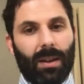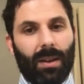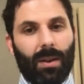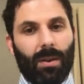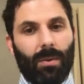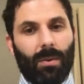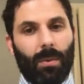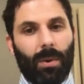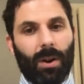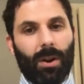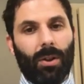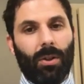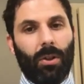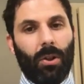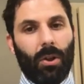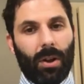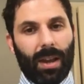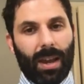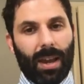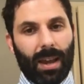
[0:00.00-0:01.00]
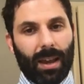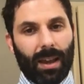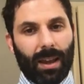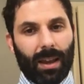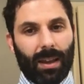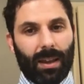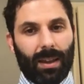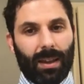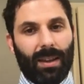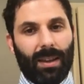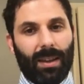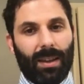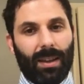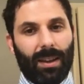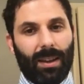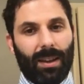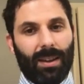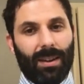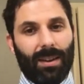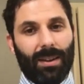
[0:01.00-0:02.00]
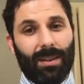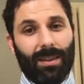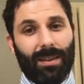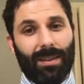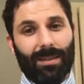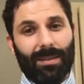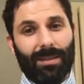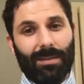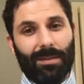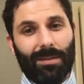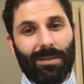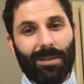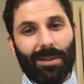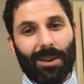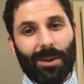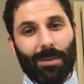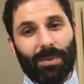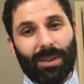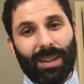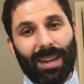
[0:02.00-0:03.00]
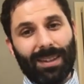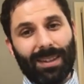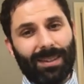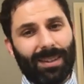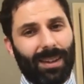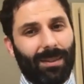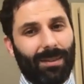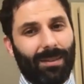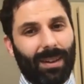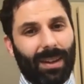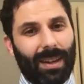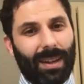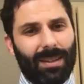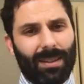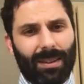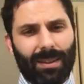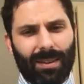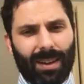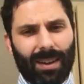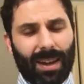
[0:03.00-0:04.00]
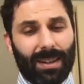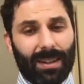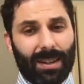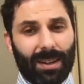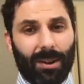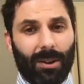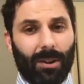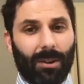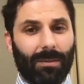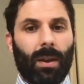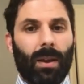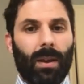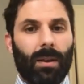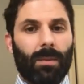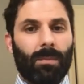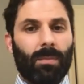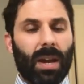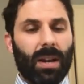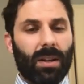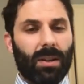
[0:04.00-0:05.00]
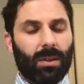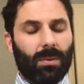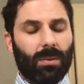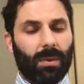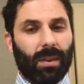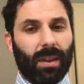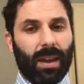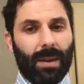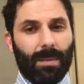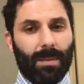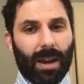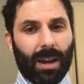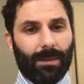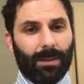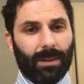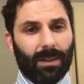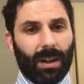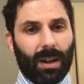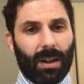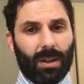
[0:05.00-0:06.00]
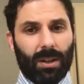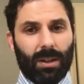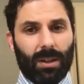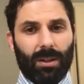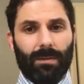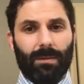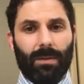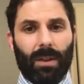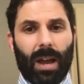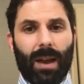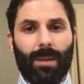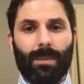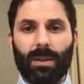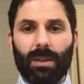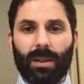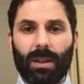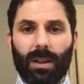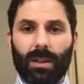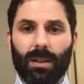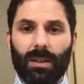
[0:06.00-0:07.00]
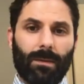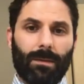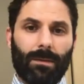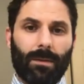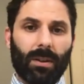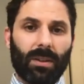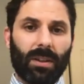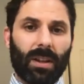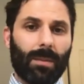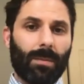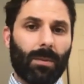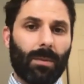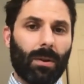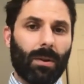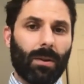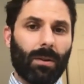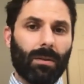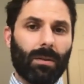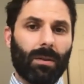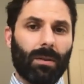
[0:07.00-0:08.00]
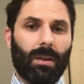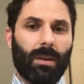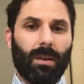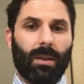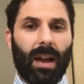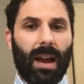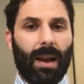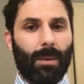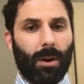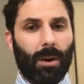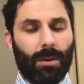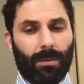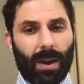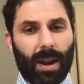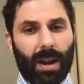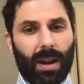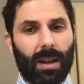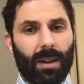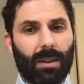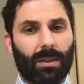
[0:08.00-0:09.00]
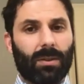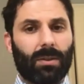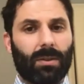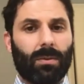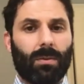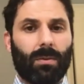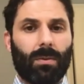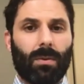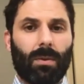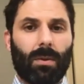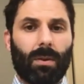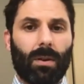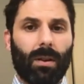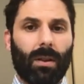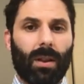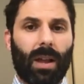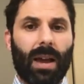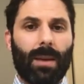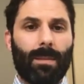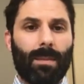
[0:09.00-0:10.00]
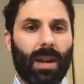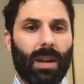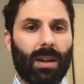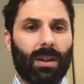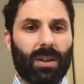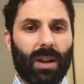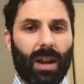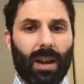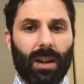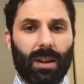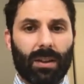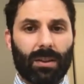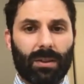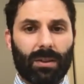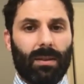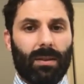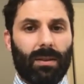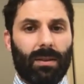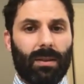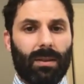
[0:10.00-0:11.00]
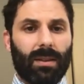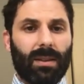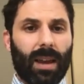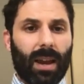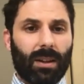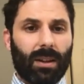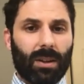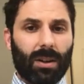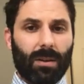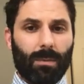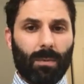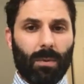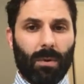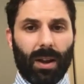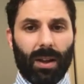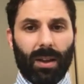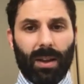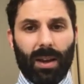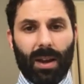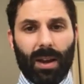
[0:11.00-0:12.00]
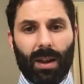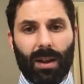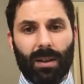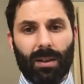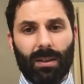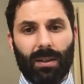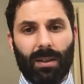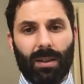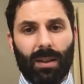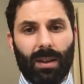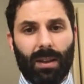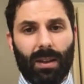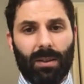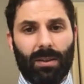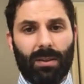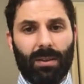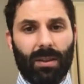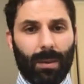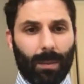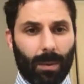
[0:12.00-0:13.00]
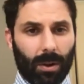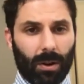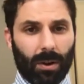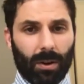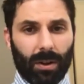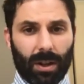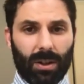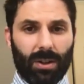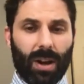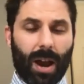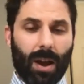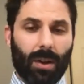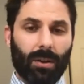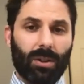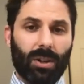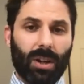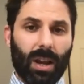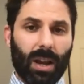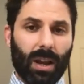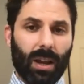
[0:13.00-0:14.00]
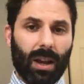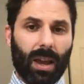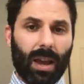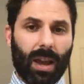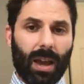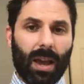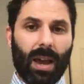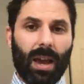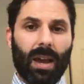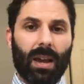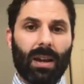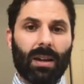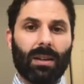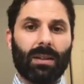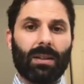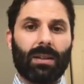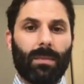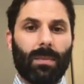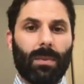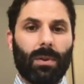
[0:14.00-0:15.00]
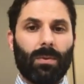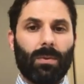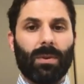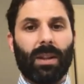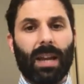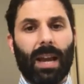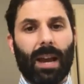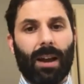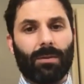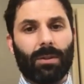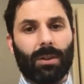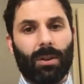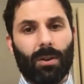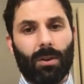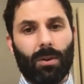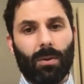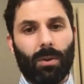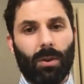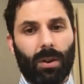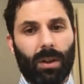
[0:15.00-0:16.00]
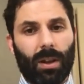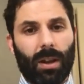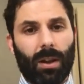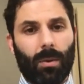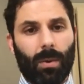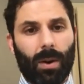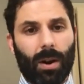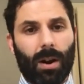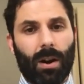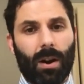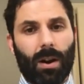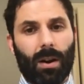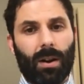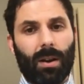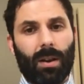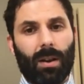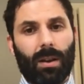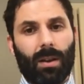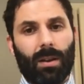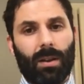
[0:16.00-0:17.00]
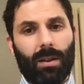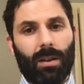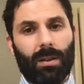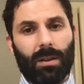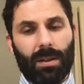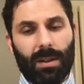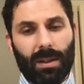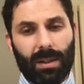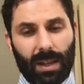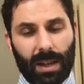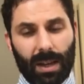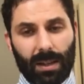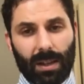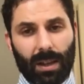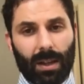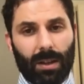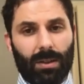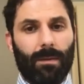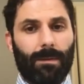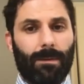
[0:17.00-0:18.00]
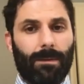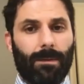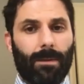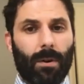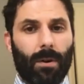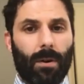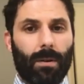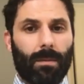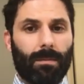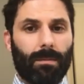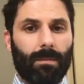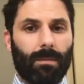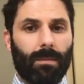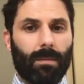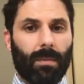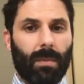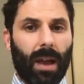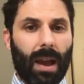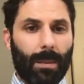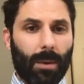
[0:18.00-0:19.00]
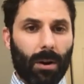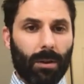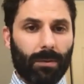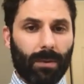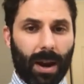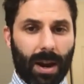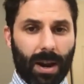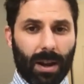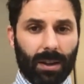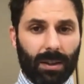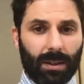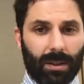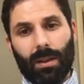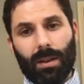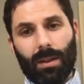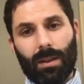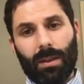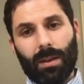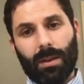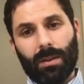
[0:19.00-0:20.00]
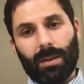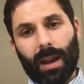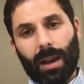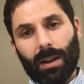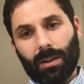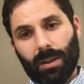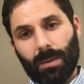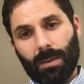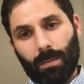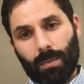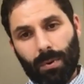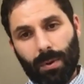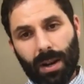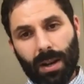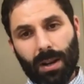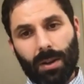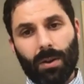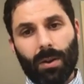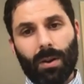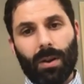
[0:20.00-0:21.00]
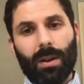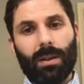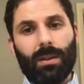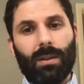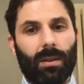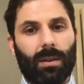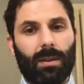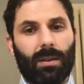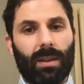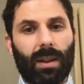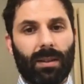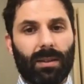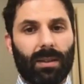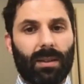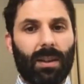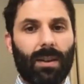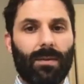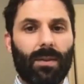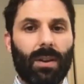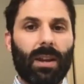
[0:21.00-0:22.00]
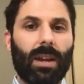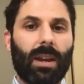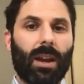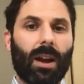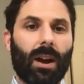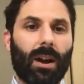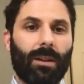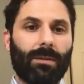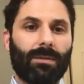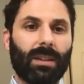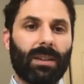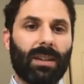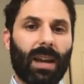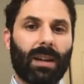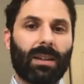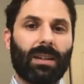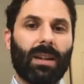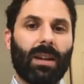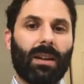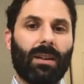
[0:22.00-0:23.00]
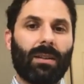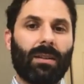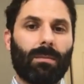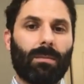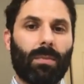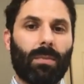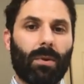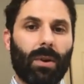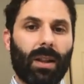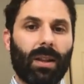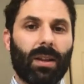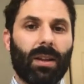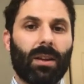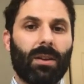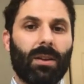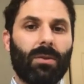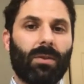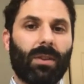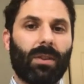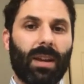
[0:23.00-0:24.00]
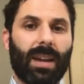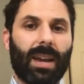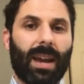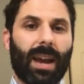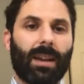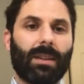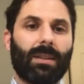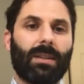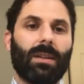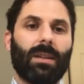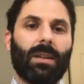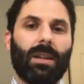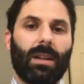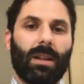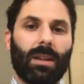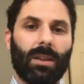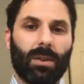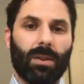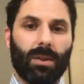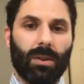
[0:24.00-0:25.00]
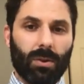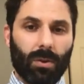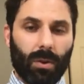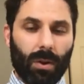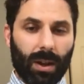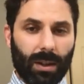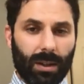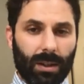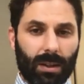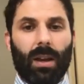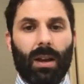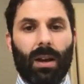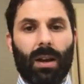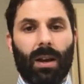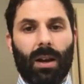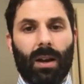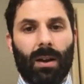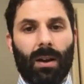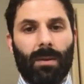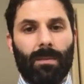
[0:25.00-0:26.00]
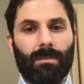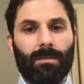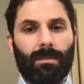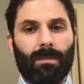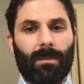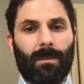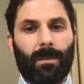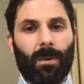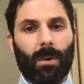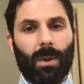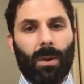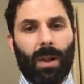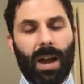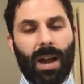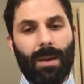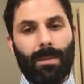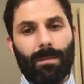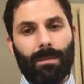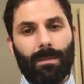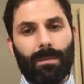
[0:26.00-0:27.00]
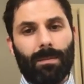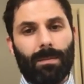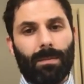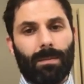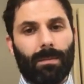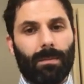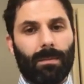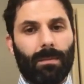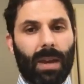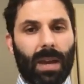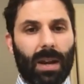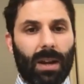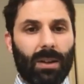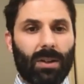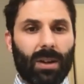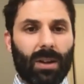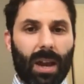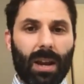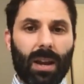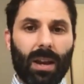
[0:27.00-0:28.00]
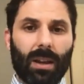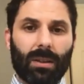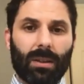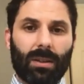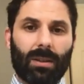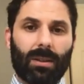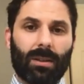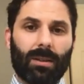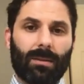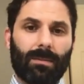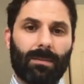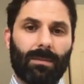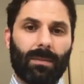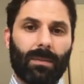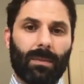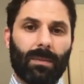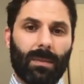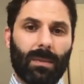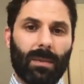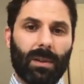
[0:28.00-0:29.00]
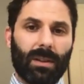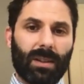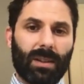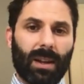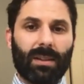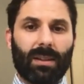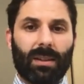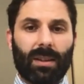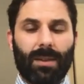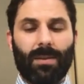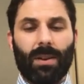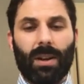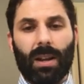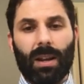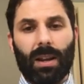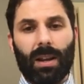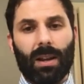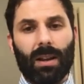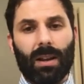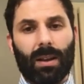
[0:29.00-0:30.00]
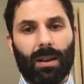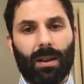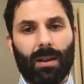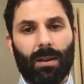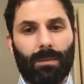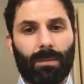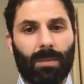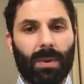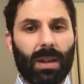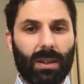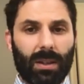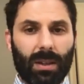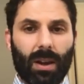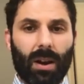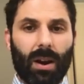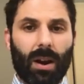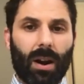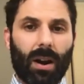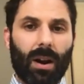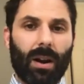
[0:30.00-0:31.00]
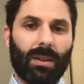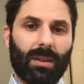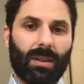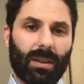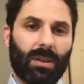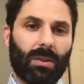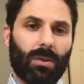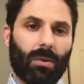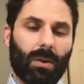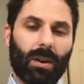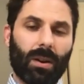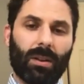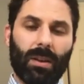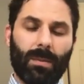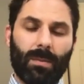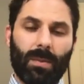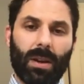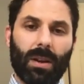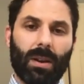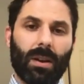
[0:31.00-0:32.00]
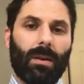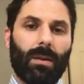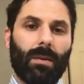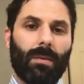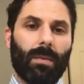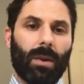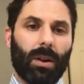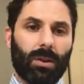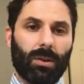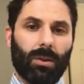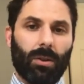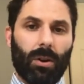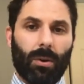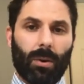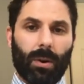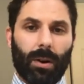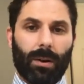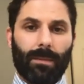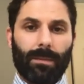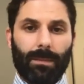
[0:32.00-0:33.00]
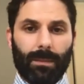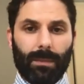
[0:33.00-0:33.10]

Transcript: we're looking in a place that isn't ideal. In patients with late manifestations of Lyme disease, for example, Lyme arthritis or Lyme meningitis, detection of Borrelia is similarly challenging, and you really have to go looking where the disease is. For Lyme arthritis, there's actually pretty good sensitivity of detecting Borrelia nucleic acid in the joint. For Lyme meningitis, the sensitivity of PCR has historically been much lower.